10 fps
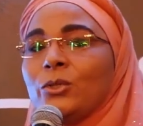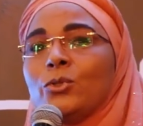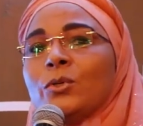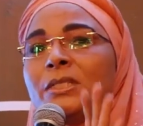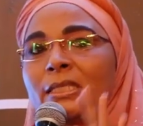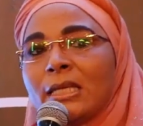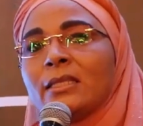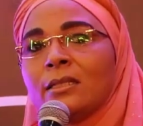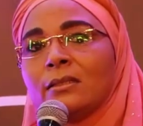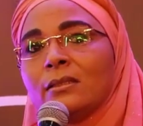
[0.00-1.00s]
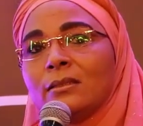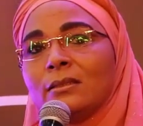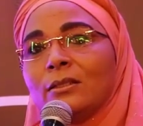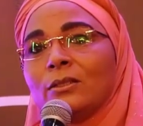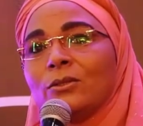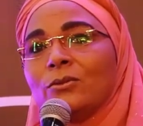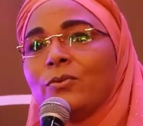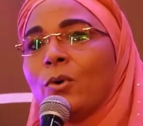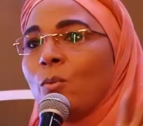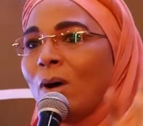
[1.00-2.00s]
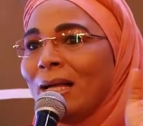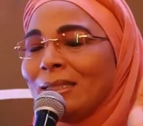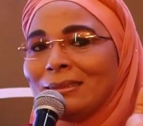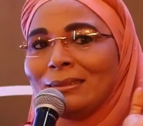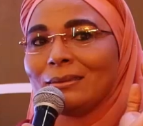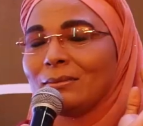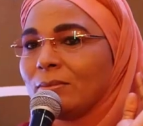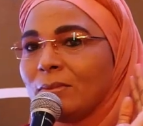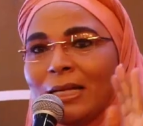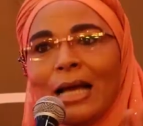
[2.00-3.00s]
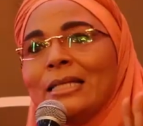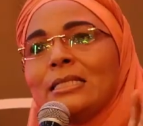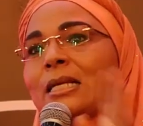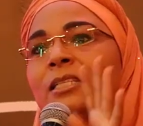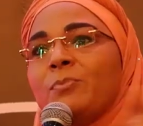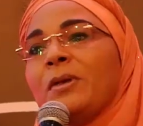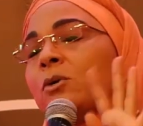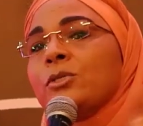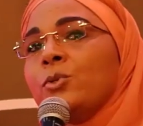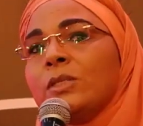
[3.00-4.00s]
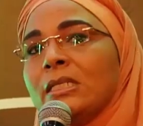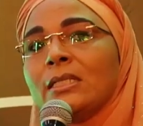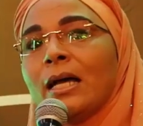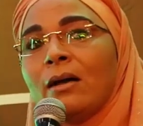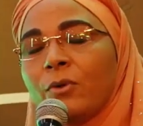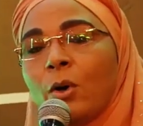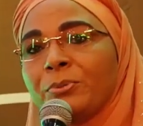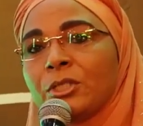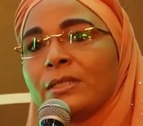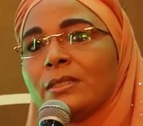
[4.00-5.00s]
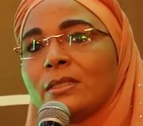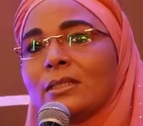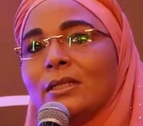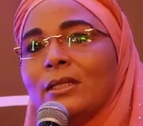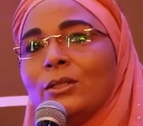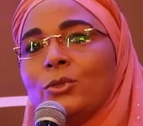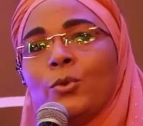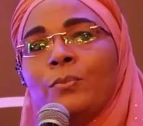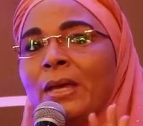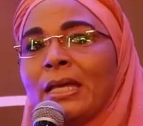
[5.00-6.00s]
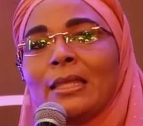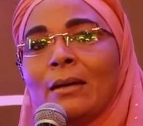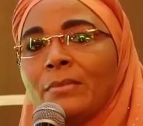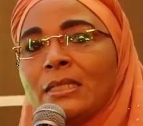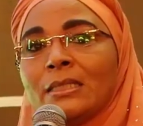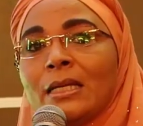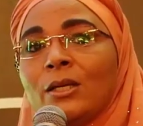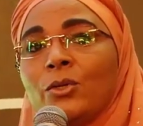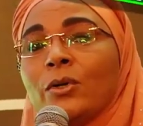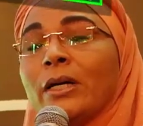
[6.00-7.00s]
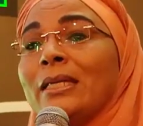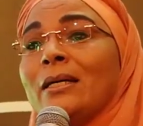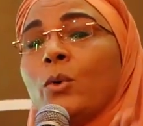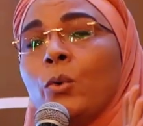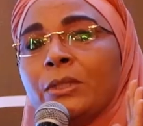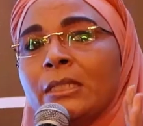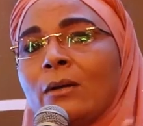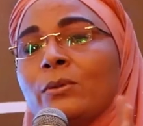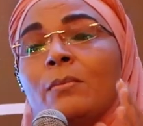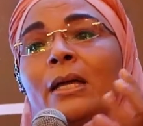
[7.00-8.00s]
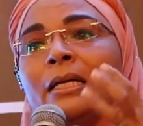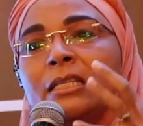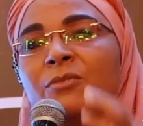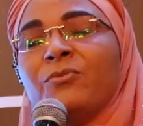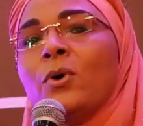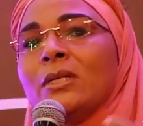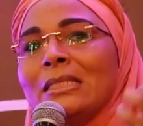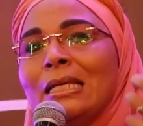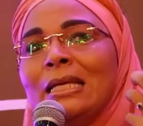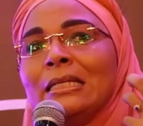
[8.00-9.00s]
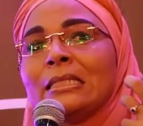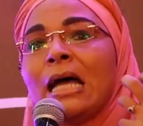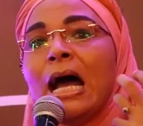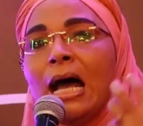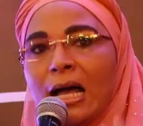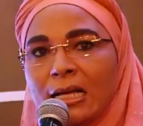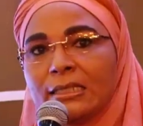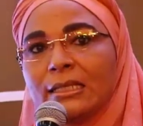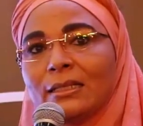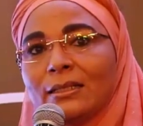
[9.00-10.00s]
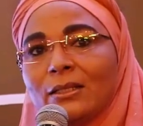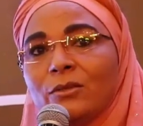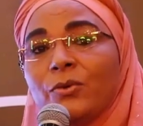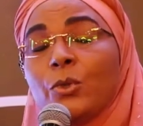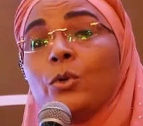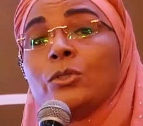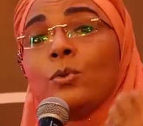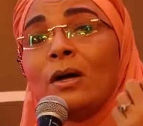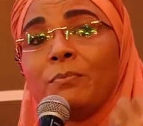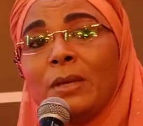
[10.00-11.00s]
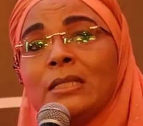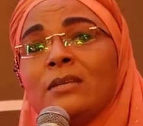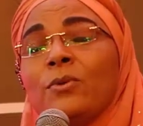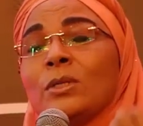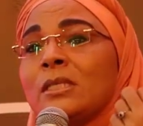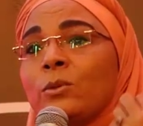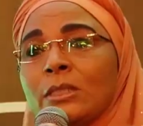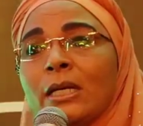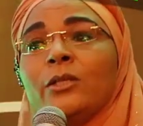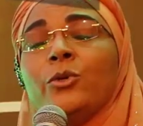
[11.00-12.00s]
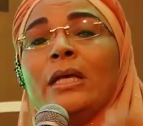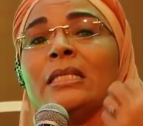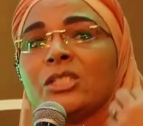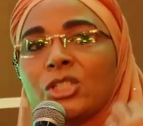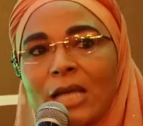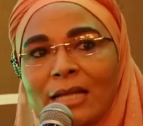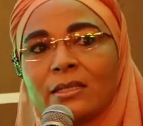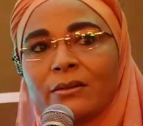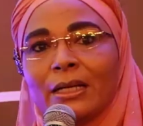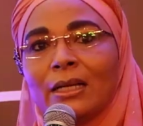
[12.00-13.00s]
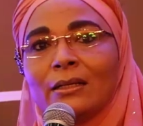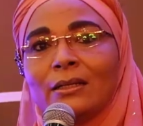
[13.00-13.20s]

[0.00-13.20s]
Don't settle for one guy just because you didn't have options. Don't make that mistake. You're gonna go down. Divorce is hard. For those who have been divorced, they will tell you it's shattering.